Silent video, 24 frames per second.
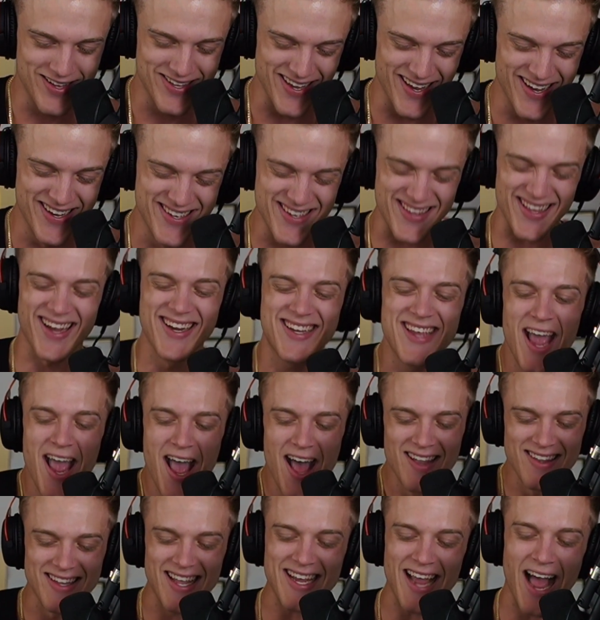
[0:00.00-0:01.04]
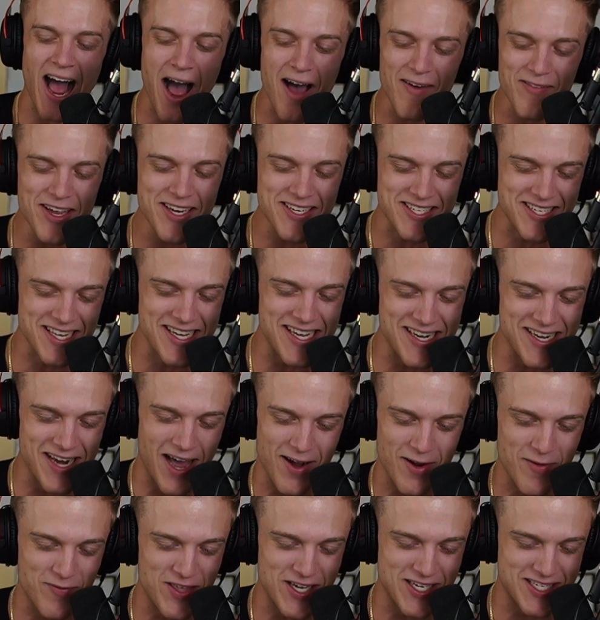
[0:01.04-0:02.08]
like, like, like, obviously none
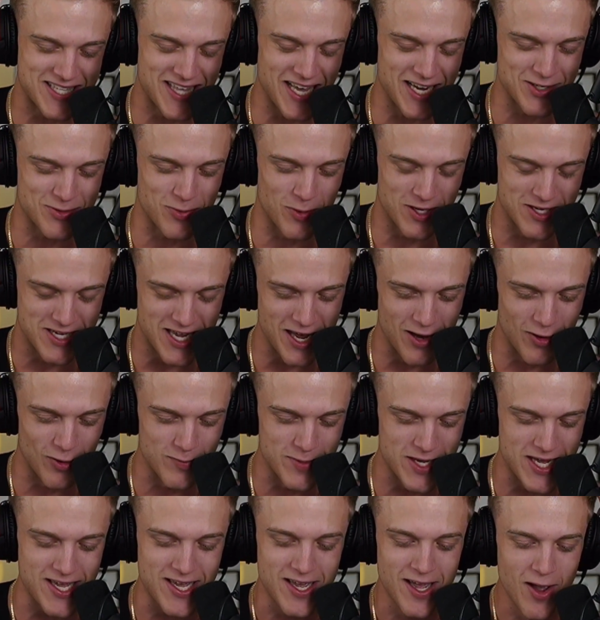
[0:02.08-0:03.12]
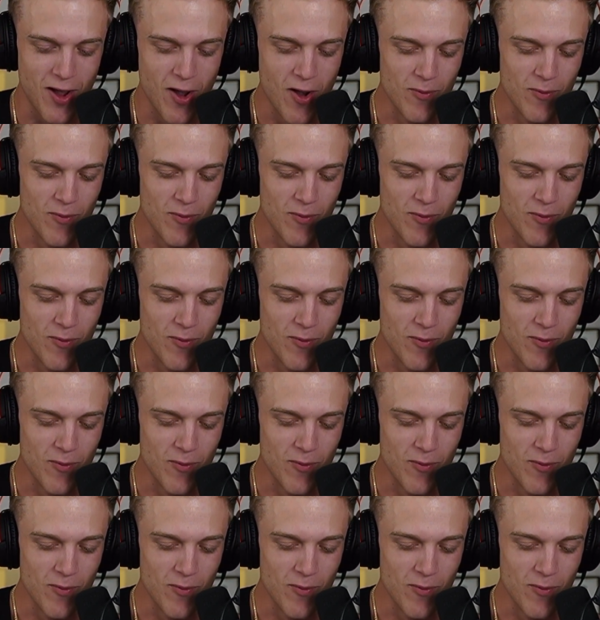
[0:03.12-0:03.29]
of these things would kill me,